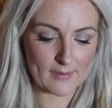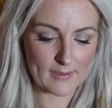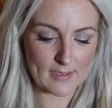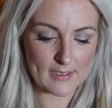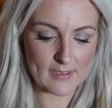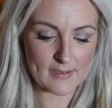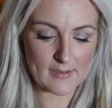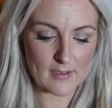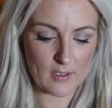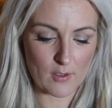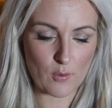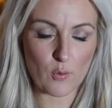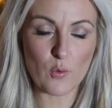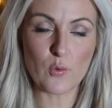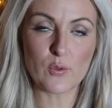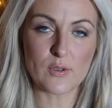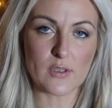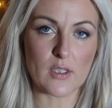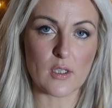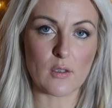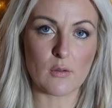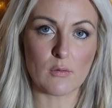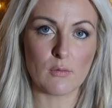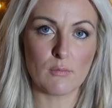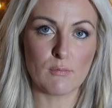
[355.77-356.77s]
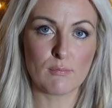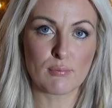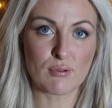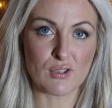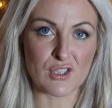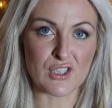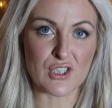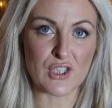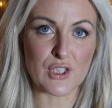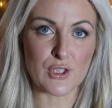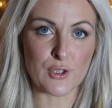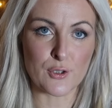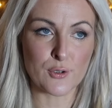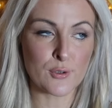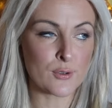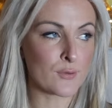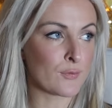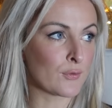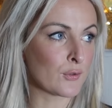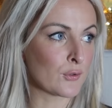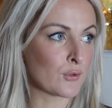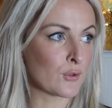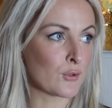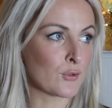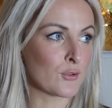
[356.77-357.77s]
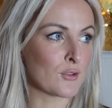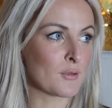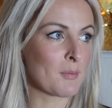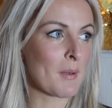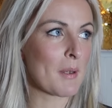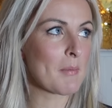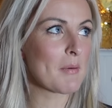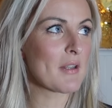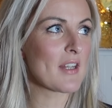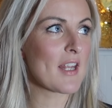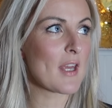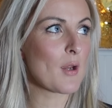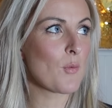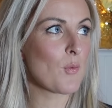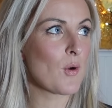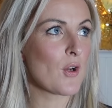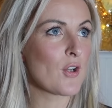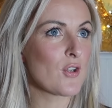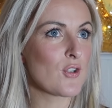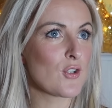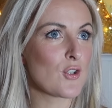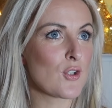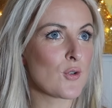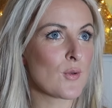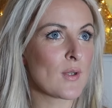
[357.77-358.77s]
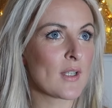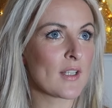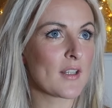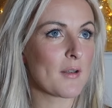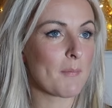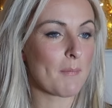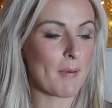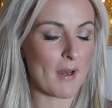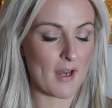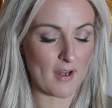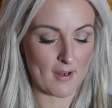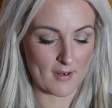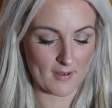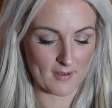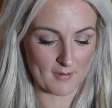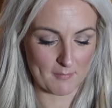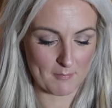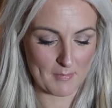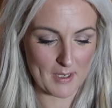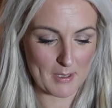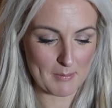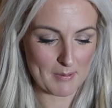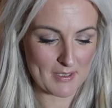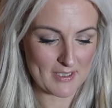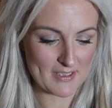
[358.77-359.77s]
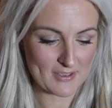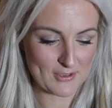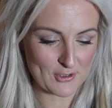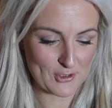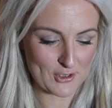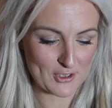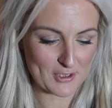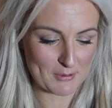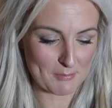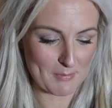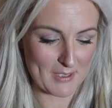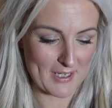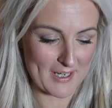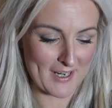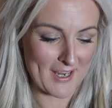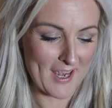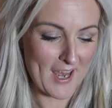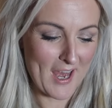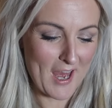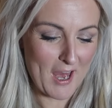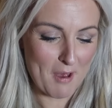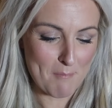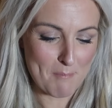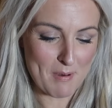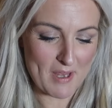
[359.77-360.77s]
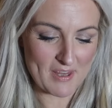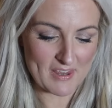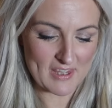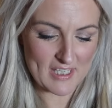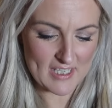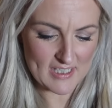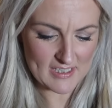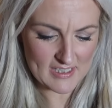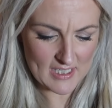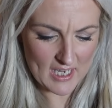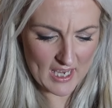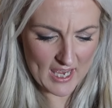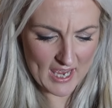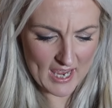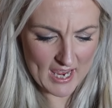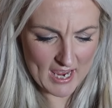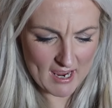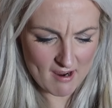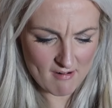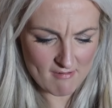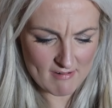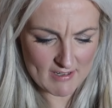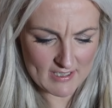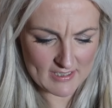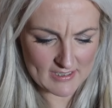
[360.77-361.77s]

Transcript: These are also pretty useful tools. Maybe they weren't doing the pun. Maybe it's just me. But these are hair